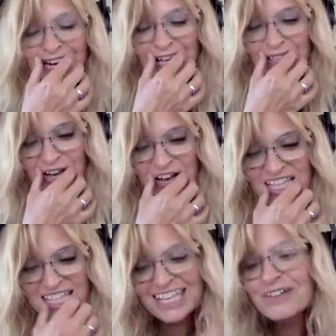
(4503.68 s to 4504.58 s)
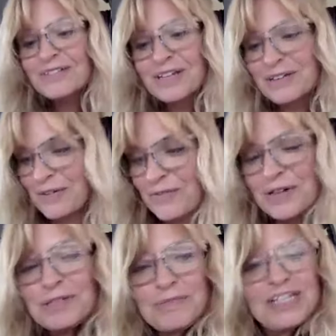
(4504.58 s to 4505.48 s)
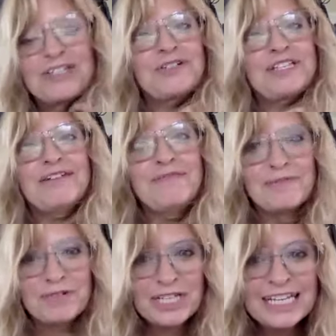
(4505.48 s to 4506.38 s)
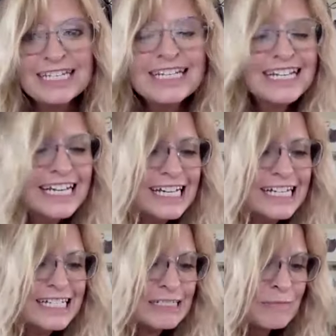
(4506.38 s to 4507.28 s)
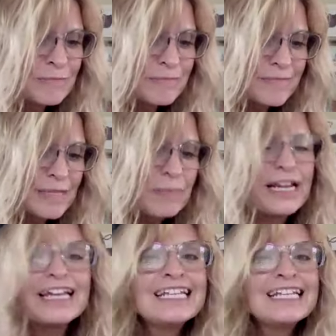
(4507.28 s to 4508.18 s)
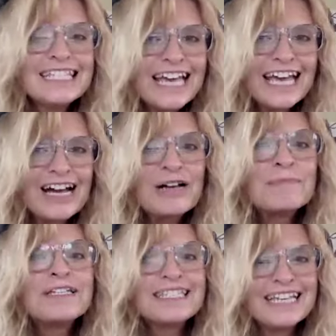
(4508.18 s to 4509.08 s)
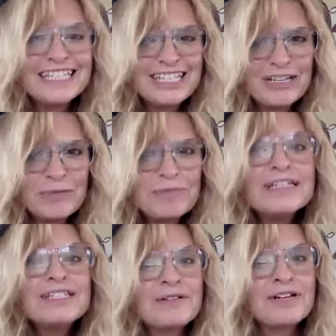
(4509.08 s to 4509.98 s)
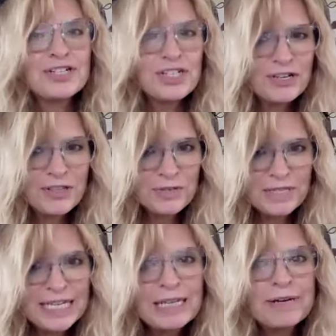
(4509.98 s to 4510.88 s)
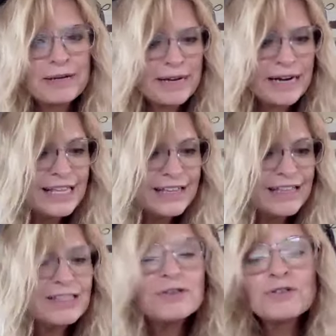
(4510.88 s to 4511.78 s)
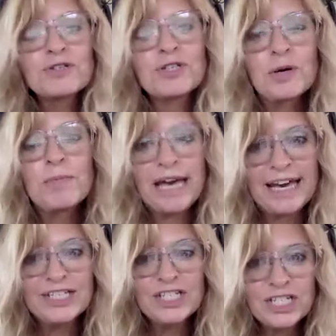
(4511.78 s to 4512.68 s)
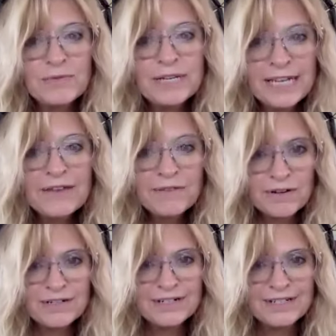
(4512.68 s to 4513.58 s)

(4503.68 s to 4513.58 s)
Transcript: and i thought those are the worst pictures i've ever seen but i didn't say i almost said to you please do not share those with anybody but i thought those are so bad she would never